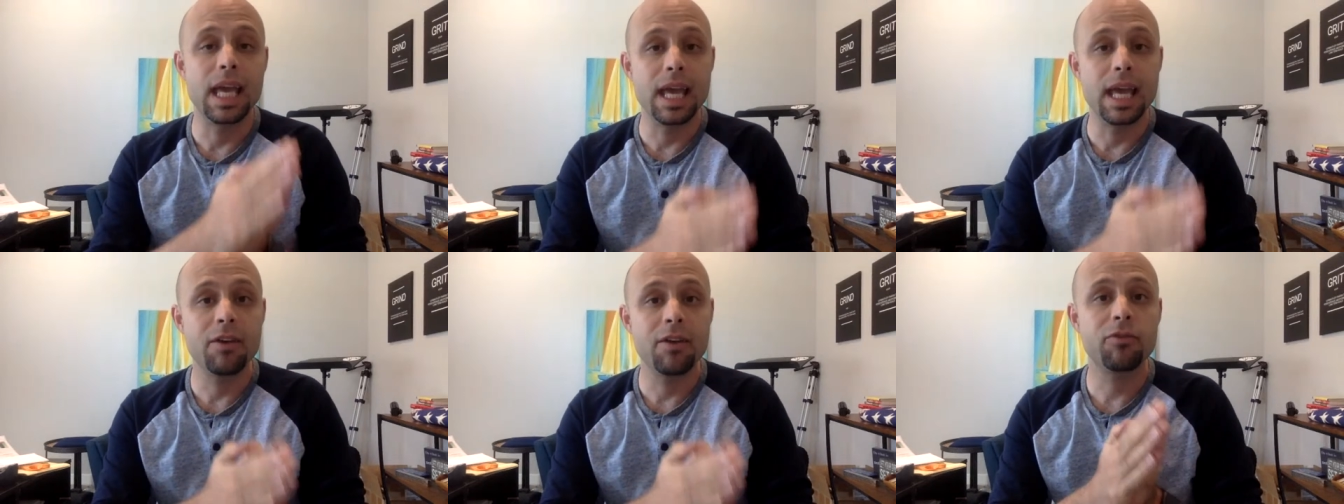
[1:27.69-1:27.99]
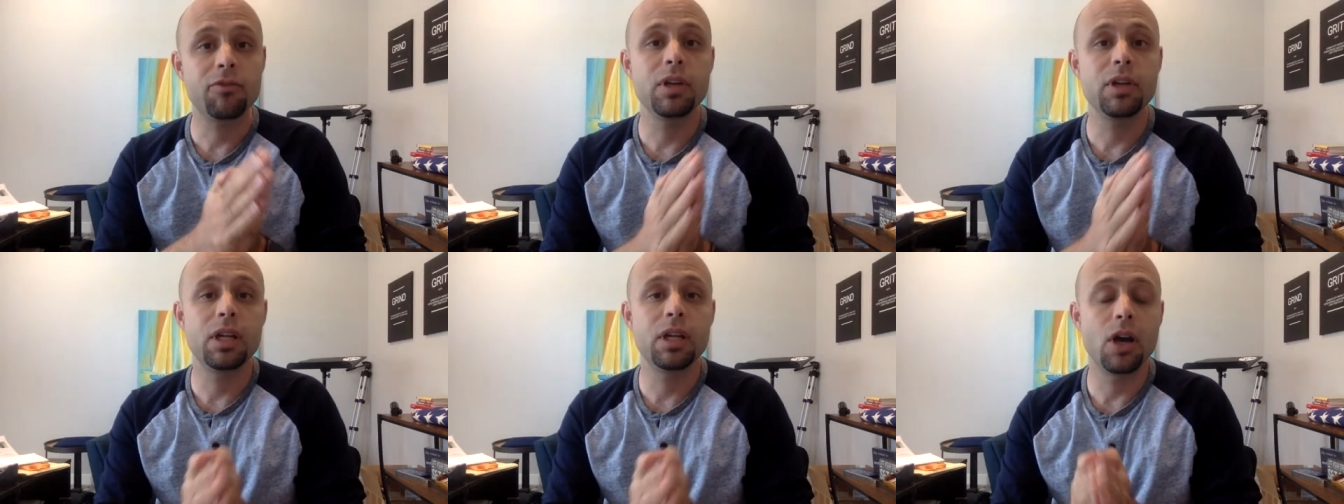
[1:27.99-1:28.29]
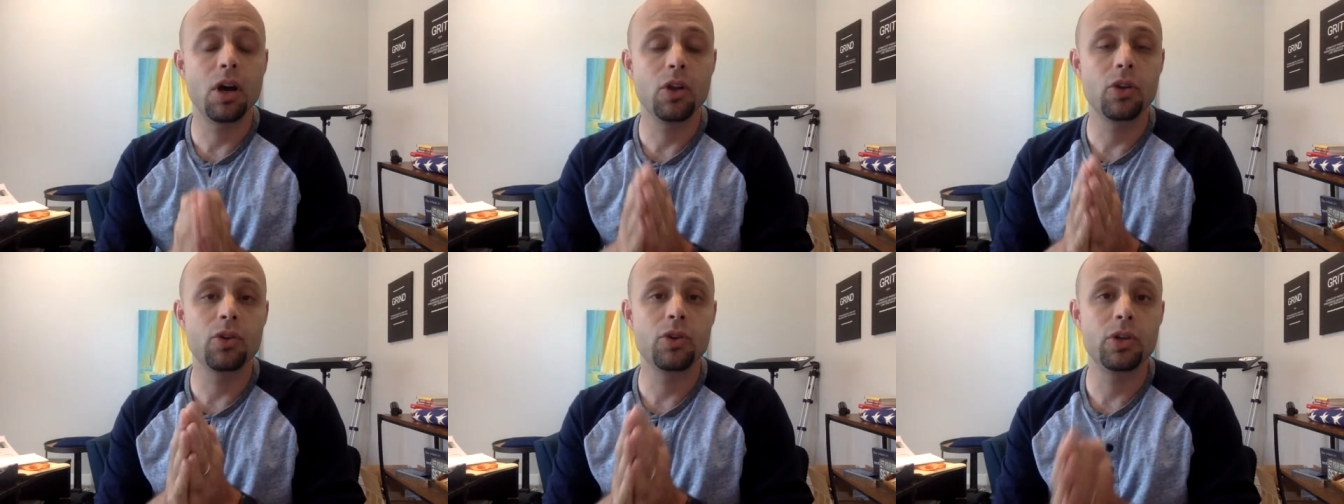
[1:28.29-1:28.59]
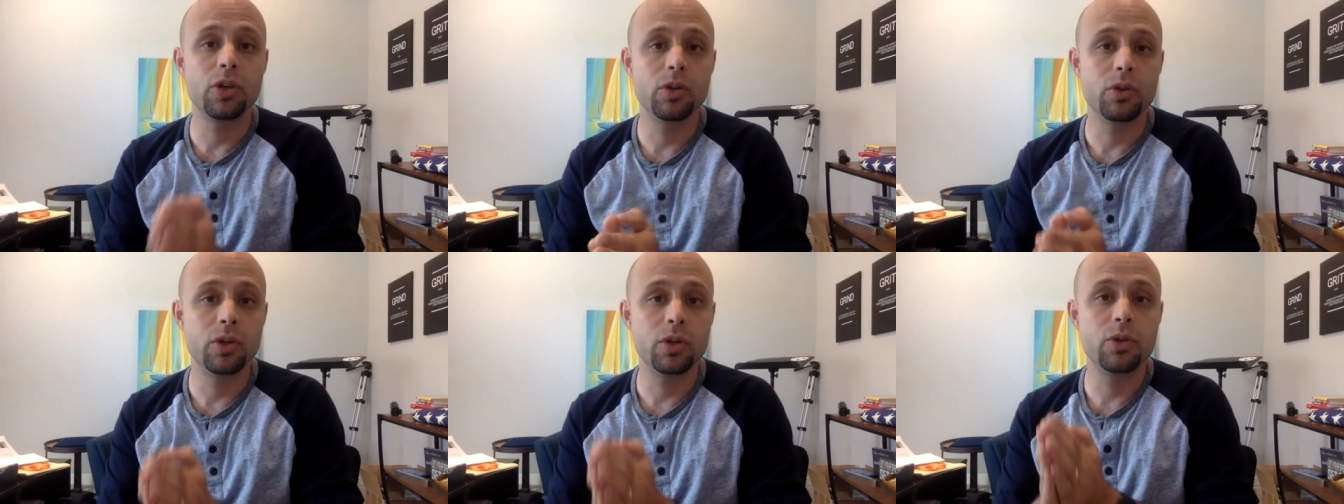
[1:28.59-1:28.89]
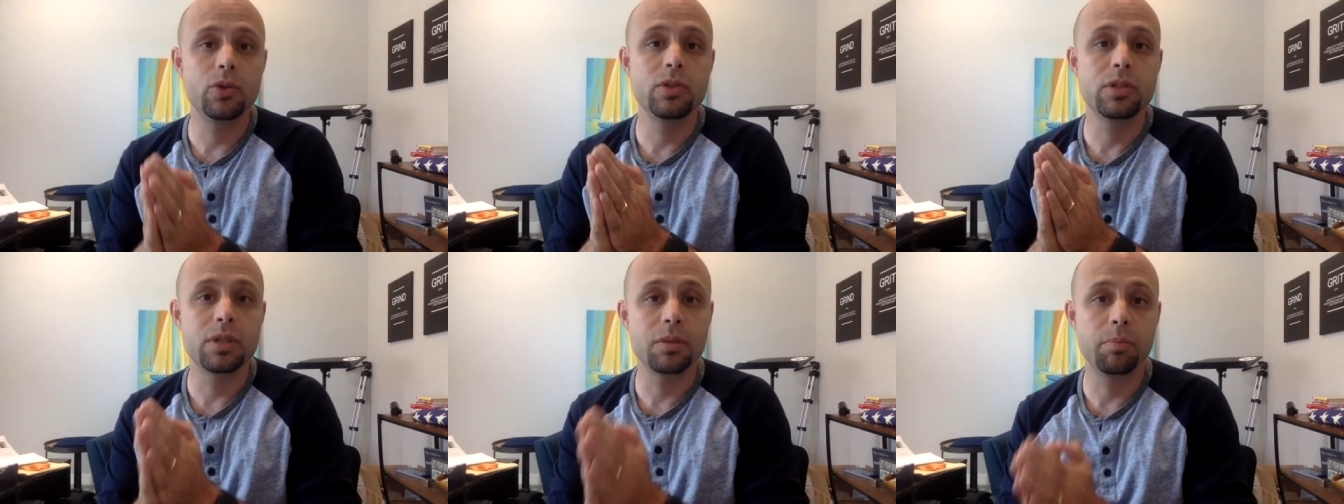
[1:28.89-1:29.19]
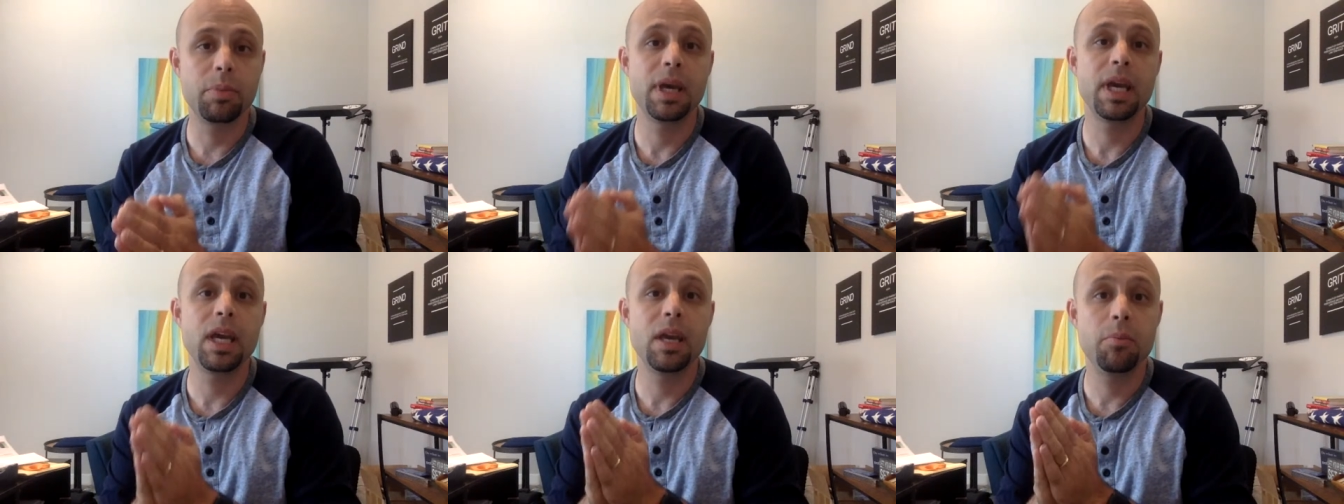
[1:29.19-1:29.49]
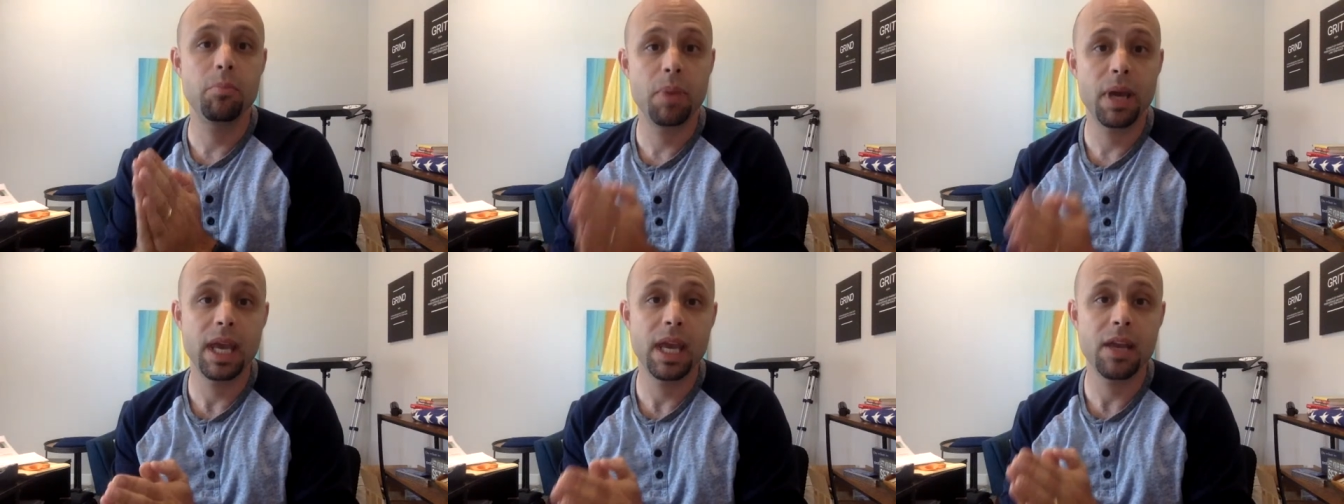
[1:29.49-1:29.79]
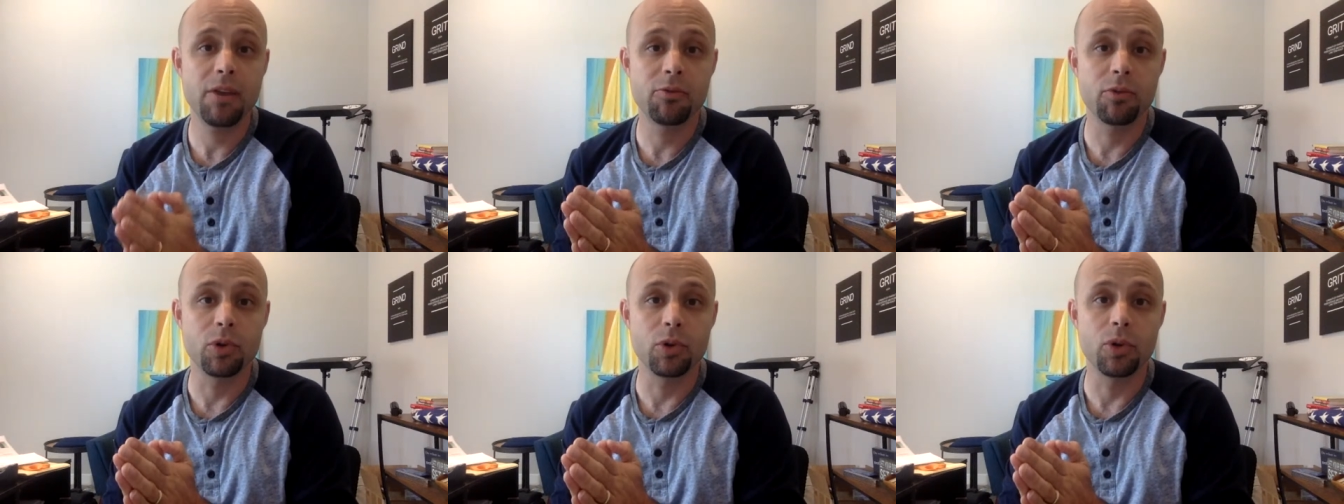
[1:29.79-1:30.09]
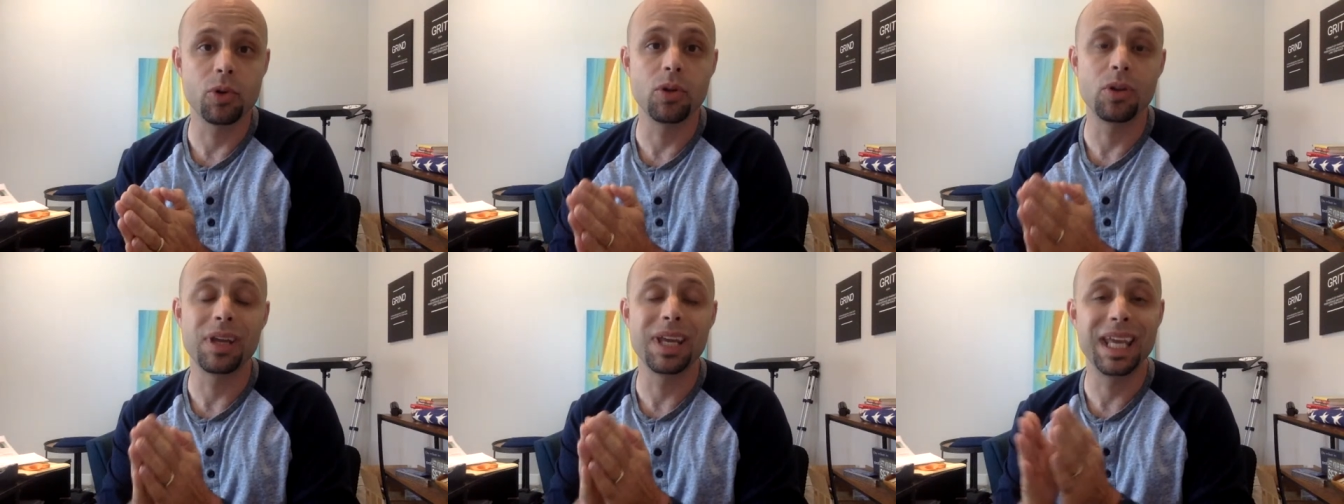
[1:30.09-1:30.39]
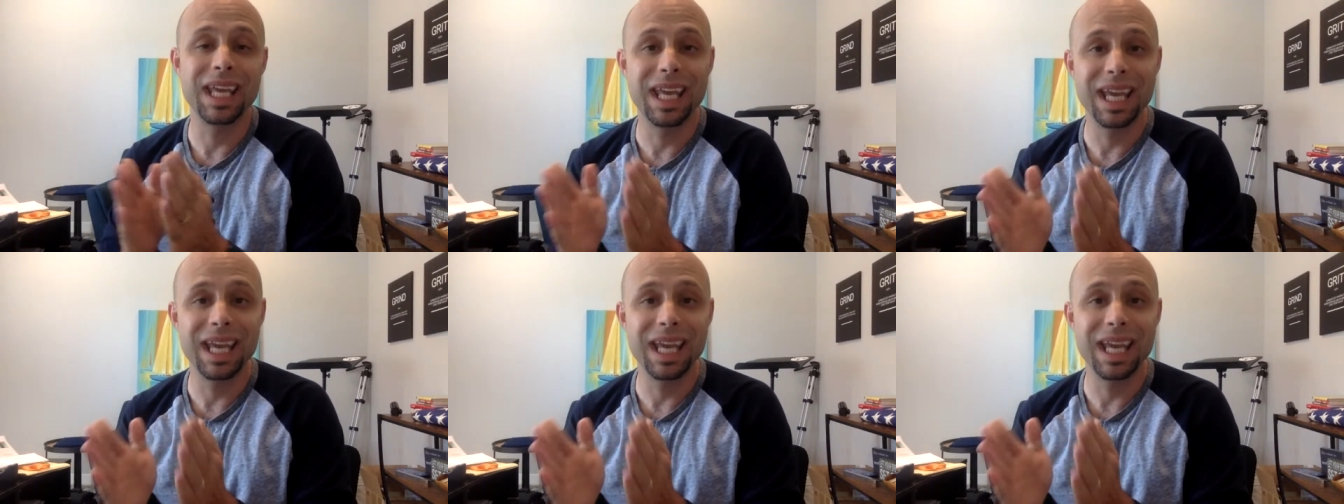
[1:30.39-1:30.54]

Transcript: every dollar you use to pay payroll